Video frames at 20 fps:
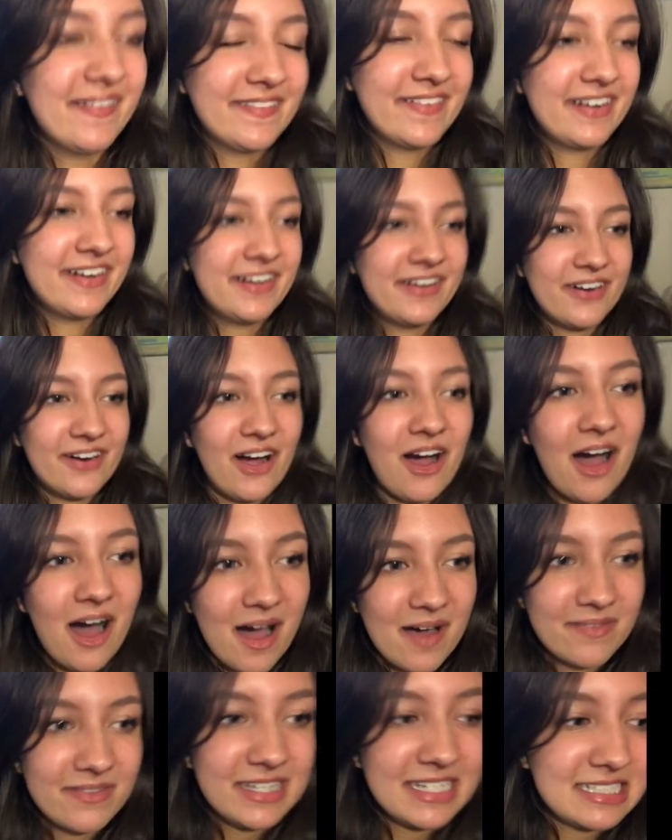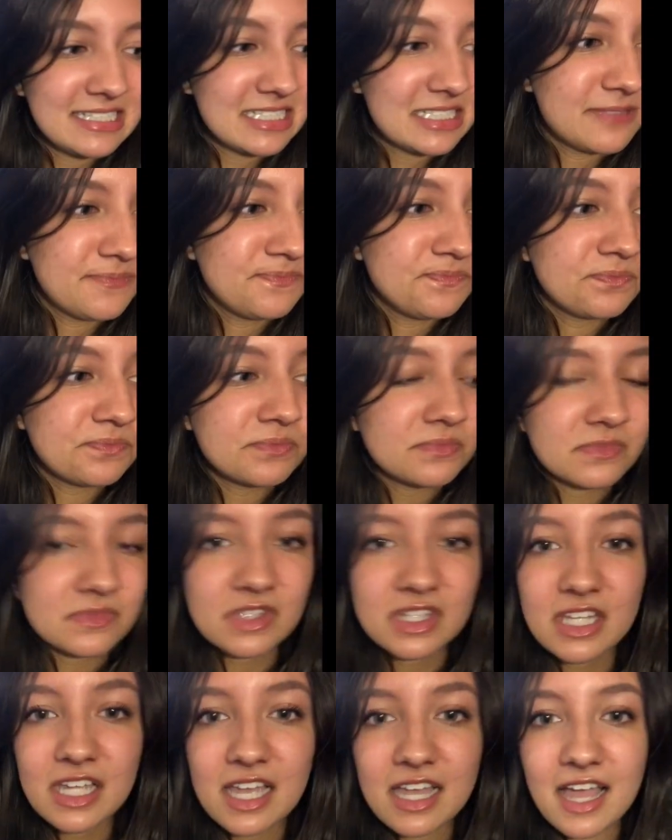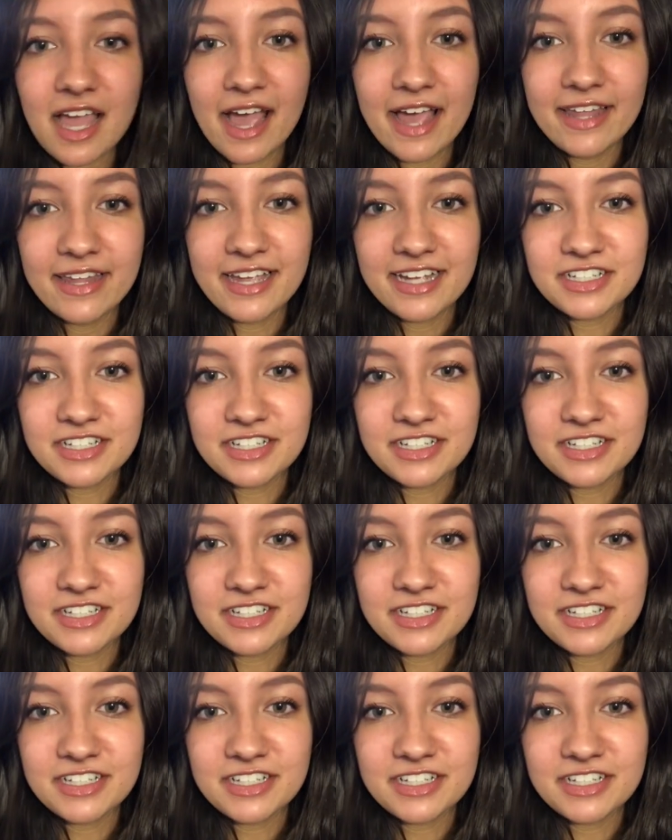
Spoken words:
What are your hobbies? I don't